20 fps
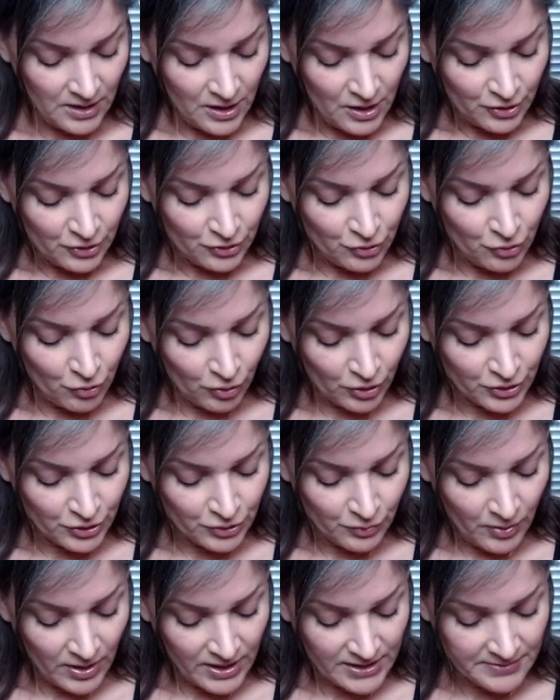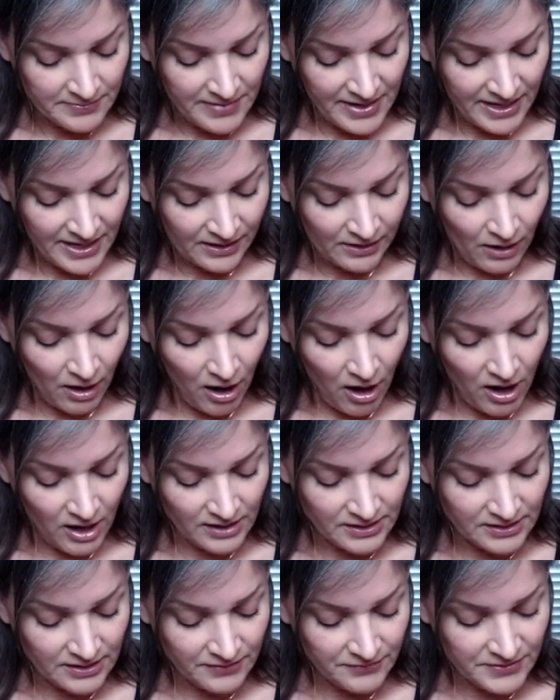Nor do I demand
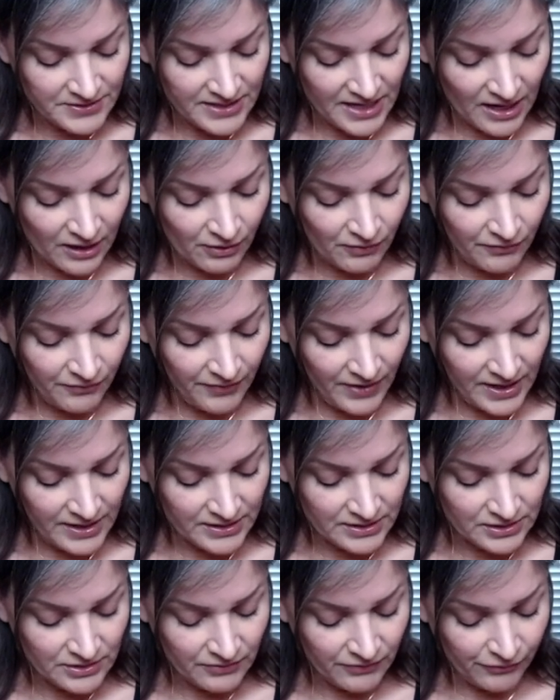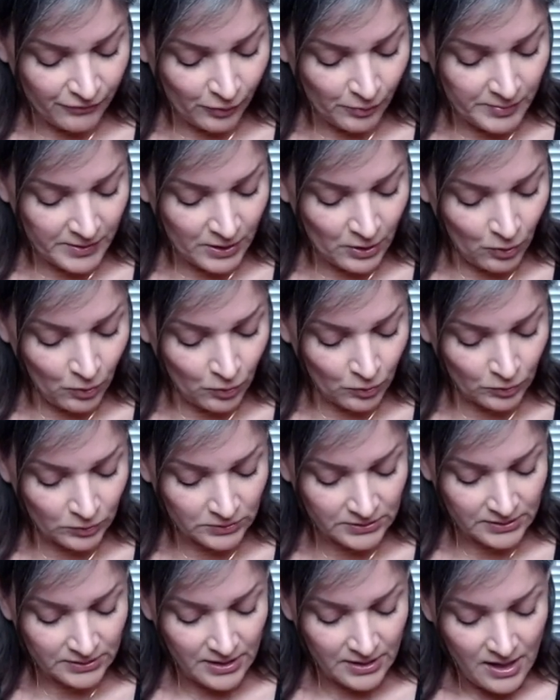aught of sacrifice, for
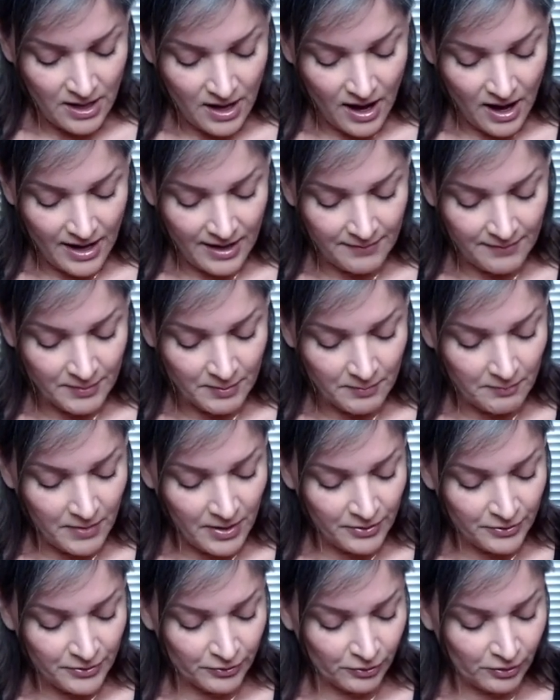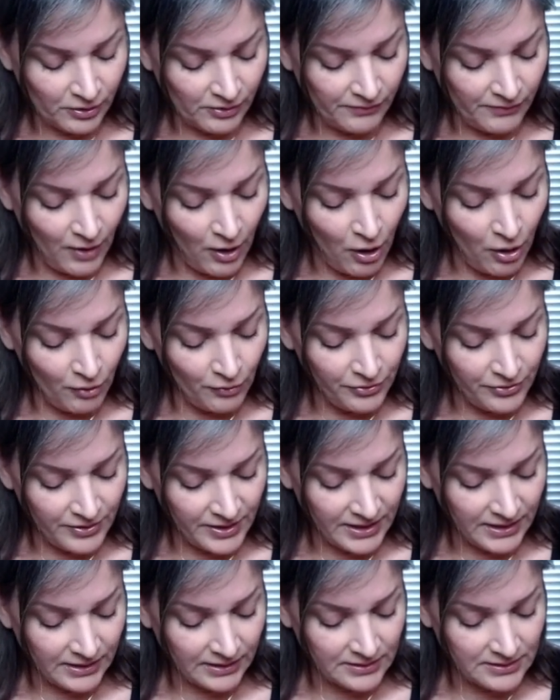behold, I am the mother of all
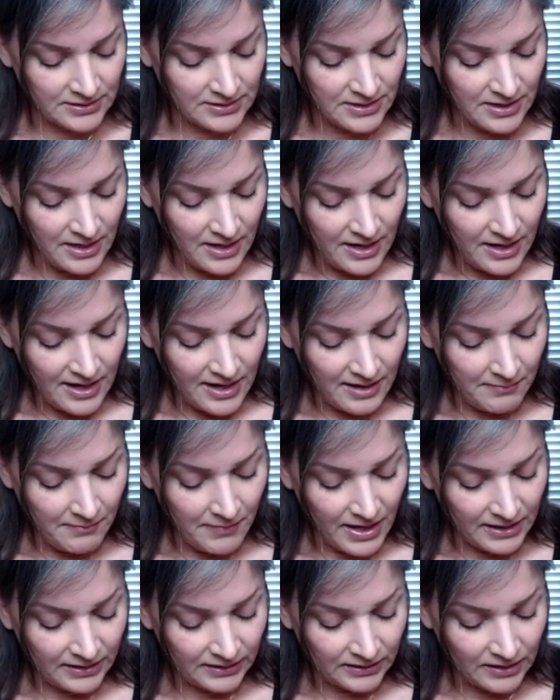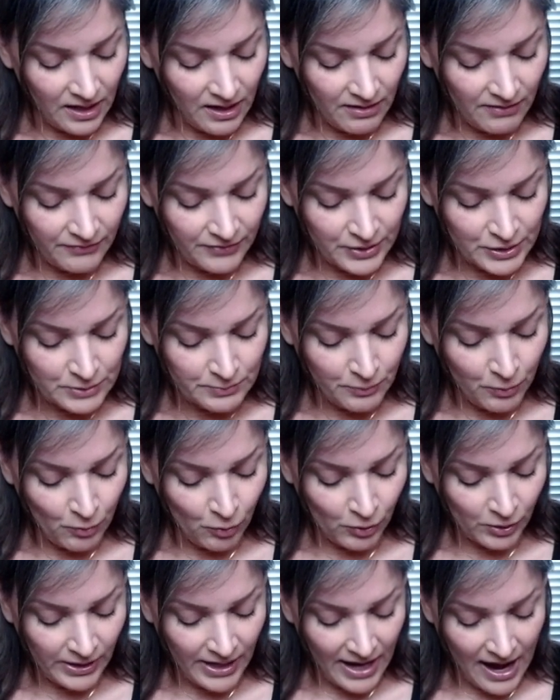things, and my love is
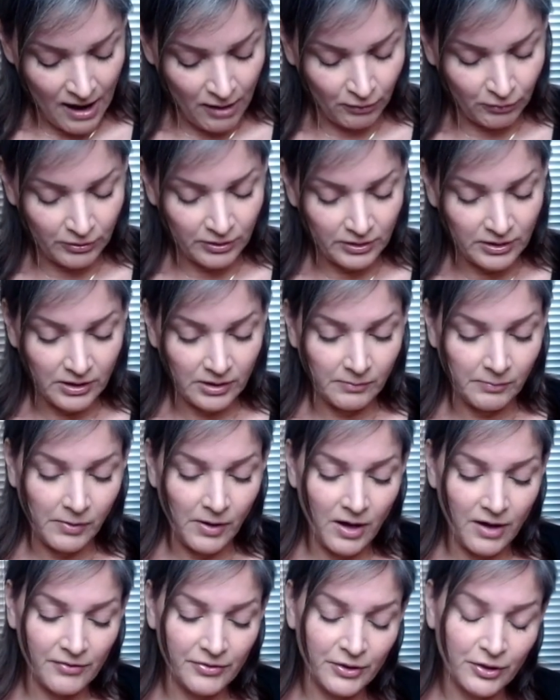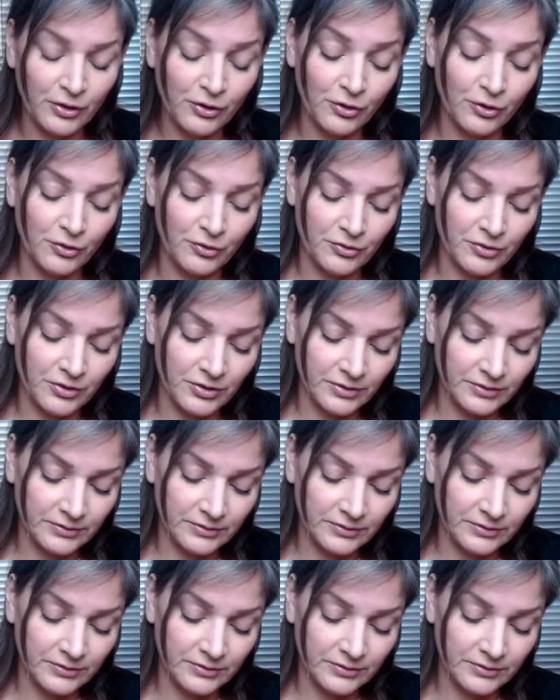poured out upon the earth.